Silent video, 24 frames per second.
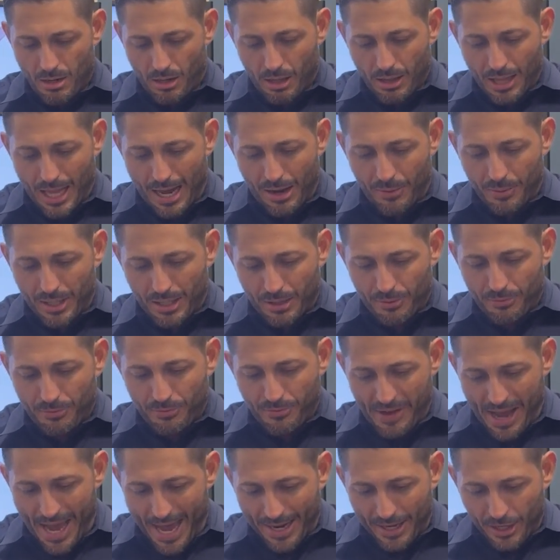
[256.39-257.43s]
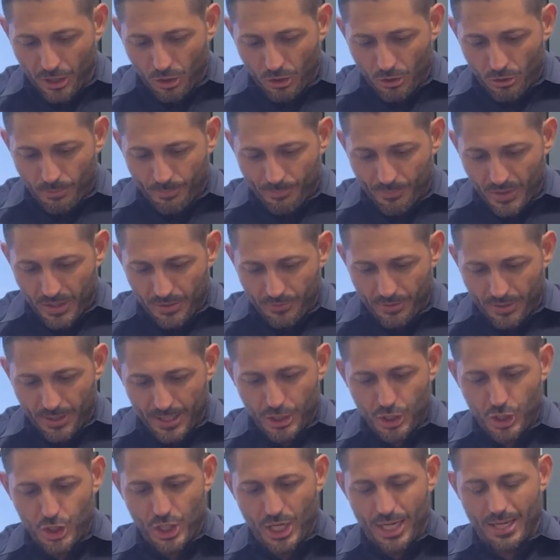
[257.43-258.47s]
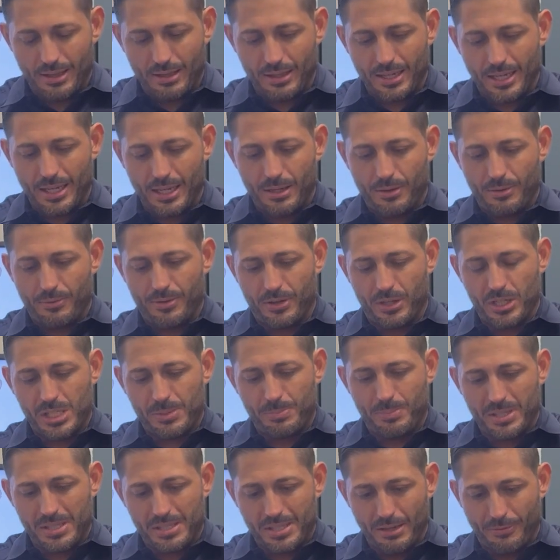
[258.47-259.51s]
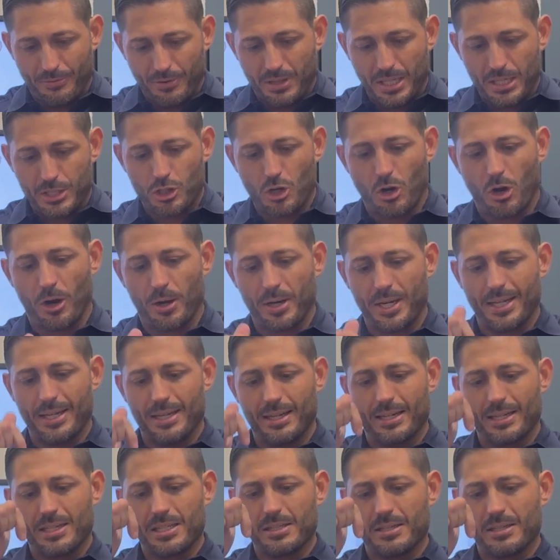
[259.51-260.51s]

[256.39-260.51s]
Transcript: allowing a vacuum very gently, very specifically target